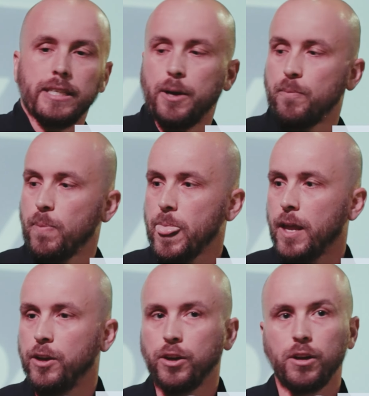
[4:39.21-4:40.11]
Now,
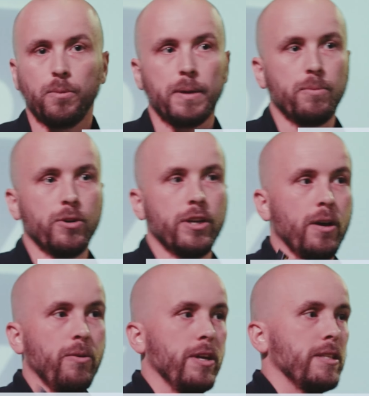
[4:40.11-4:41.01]
not a lot of people
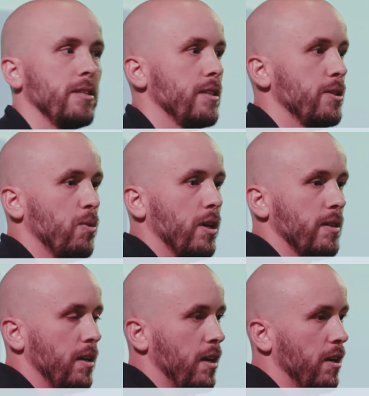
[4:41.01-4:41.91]
know this, and this is
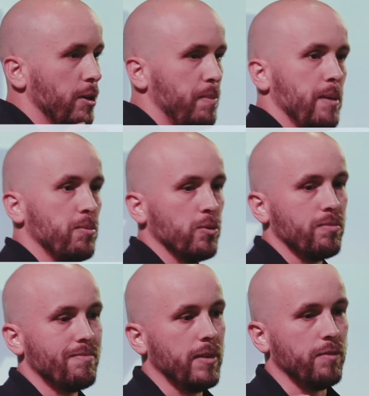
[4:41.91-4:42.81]
why a lot of people
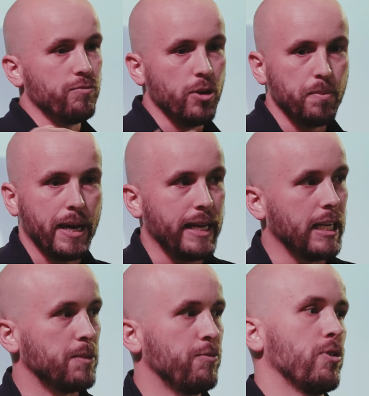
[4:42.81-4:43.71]
have run paid
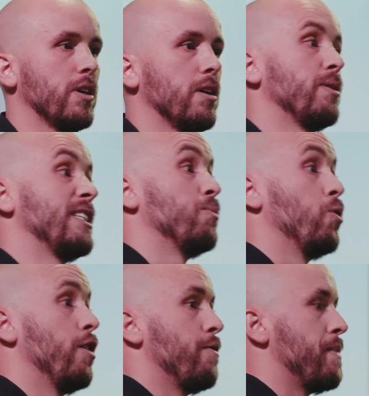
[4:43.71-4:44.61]
ads before and gone, it didn't
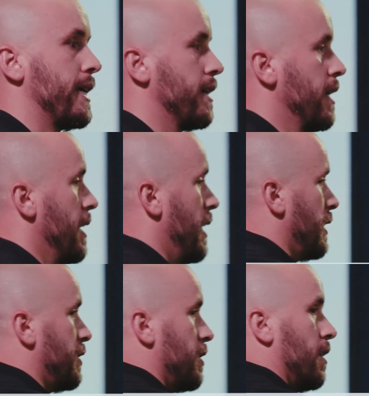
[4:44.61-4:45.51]
work for me,
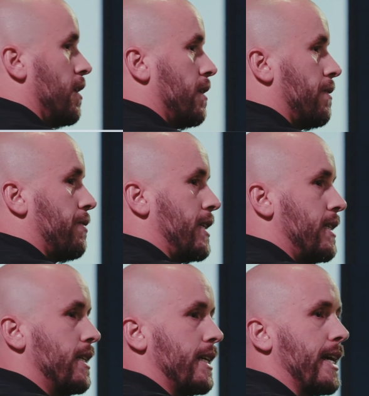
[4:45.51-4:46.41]
is that they
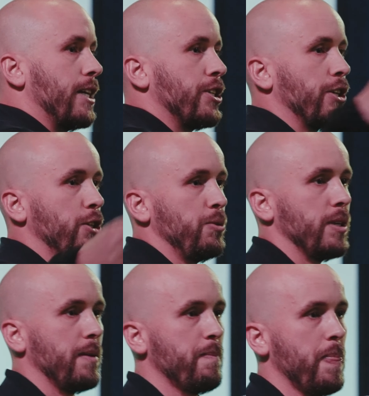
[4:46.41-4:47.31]
didn't engage that
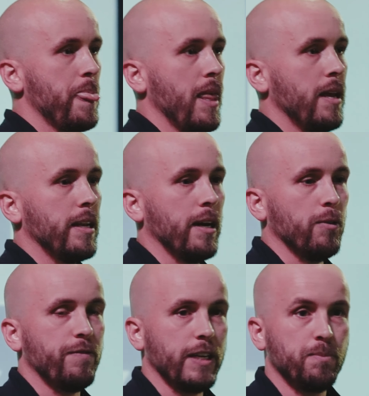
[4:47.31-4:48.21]
user. Now,
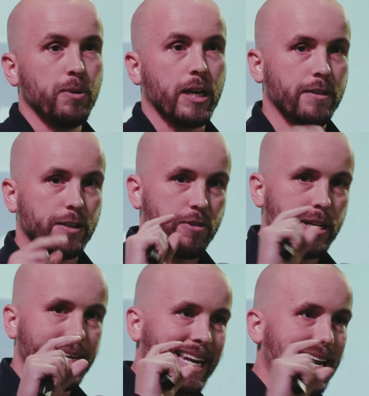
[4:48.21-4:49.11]
Facebook has a
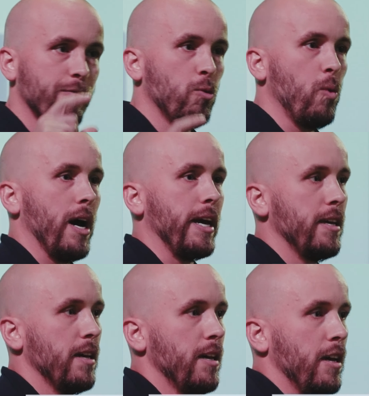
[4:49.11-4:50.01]
very clever way
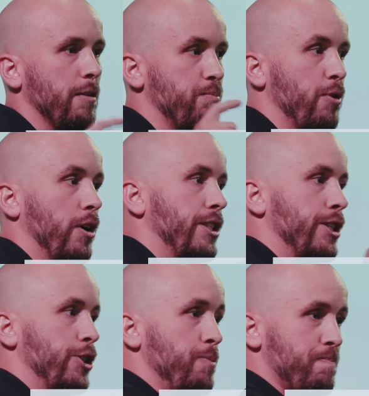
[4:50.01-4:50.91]
of
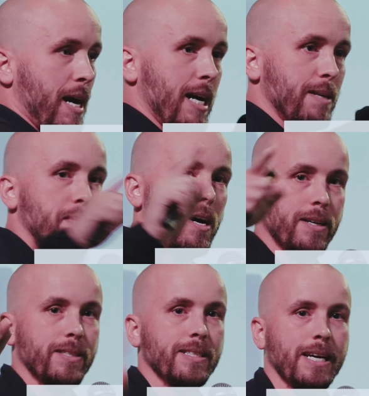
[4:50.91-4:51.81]
pricing you bad
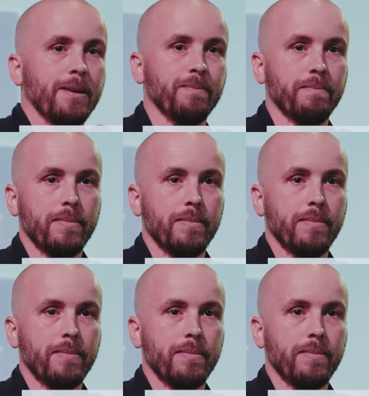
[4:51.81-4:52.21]
marketers out.